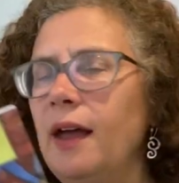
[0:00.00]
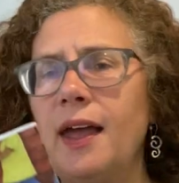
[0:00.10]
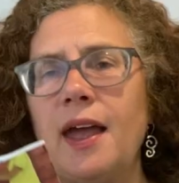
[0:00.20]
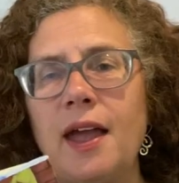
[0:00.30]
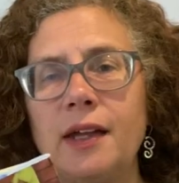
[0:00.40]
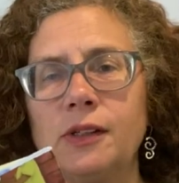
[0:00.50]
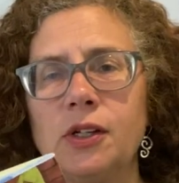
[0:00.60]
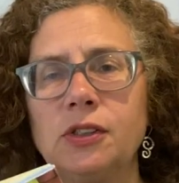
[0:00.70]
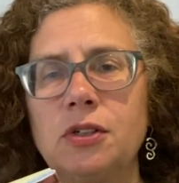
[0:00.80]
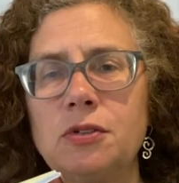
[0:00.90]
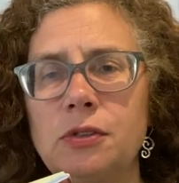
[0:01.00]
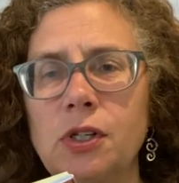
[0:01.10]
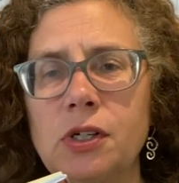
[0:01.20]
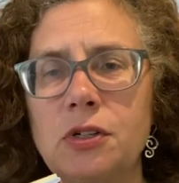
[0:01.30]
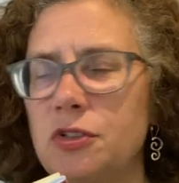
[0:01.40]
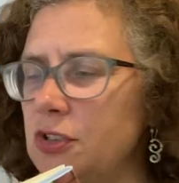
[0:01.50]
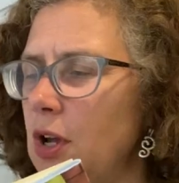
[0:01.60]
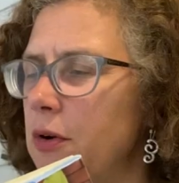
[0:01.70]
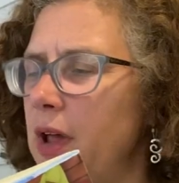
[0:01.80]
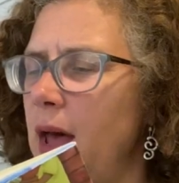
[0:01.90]
Hey, look who, look who
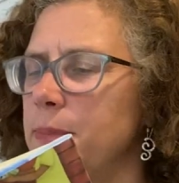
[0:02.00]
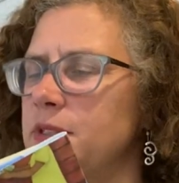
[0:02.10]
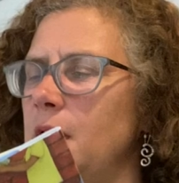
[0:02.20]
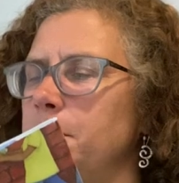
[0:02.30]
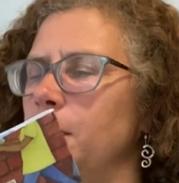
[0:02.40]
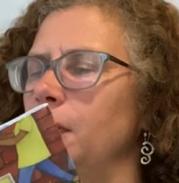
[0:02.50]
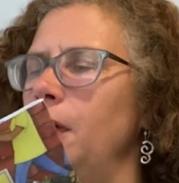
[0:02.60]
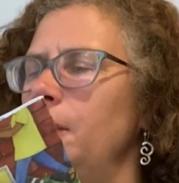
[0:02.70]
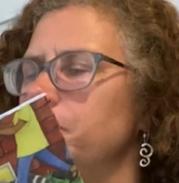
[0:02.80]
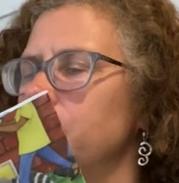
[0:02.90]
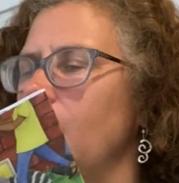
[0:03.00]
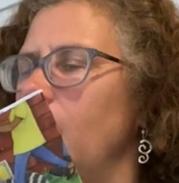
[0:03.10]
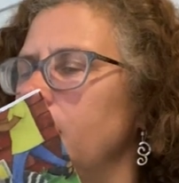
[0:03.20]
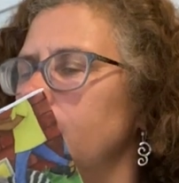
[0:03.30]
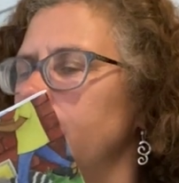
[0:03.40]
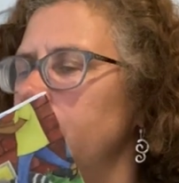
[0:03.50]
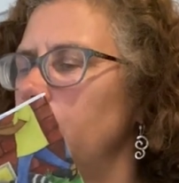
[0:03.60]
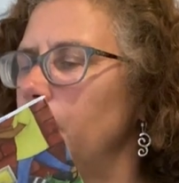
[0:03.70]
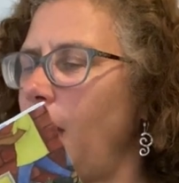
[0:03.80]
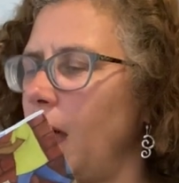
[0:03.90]
showed up, said Pearl. The
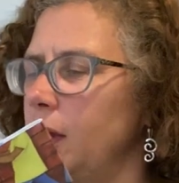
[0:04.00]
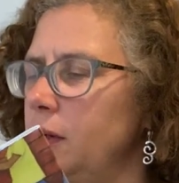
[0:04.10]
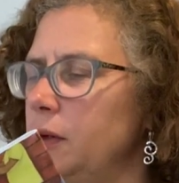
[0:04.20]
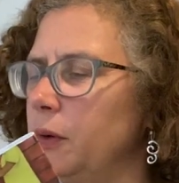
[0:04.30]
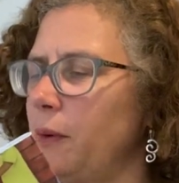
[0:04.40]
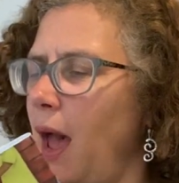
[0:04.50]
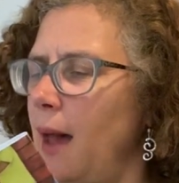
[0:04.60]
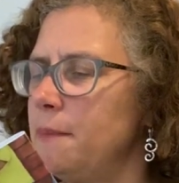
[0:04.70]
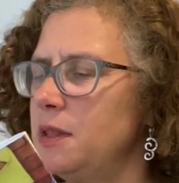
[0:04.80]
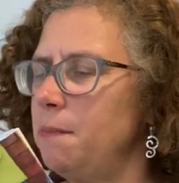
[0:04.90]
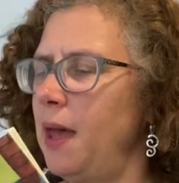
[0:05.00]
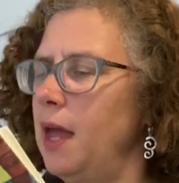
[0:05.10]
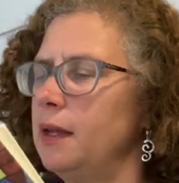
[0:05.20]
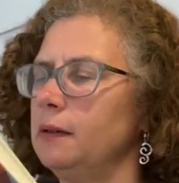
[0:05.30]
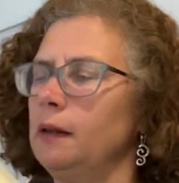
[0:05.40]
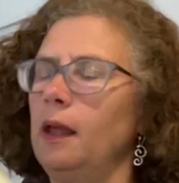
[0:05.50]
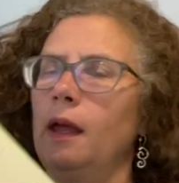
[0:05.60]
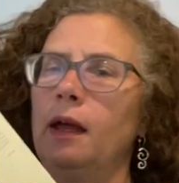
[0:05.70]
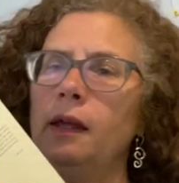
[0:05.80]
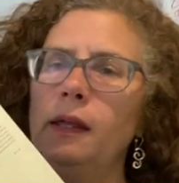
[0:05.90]
little raccoon grabbed the pen.
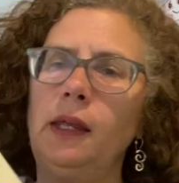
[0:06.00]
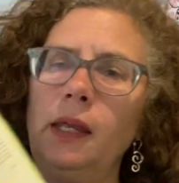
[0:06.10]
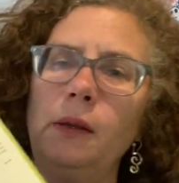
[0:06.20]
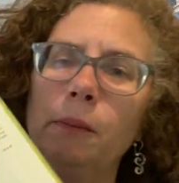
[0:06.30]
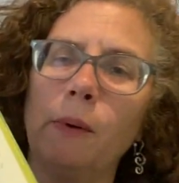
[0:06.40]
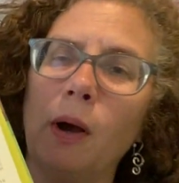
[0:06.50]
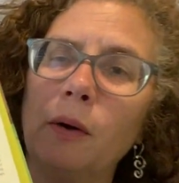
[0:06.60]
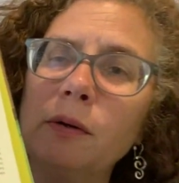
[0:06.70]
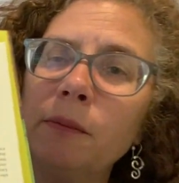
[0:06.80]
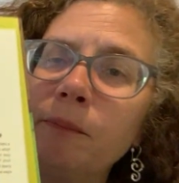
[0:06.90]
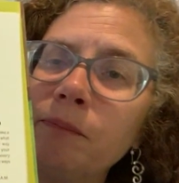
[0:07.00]
He wrote,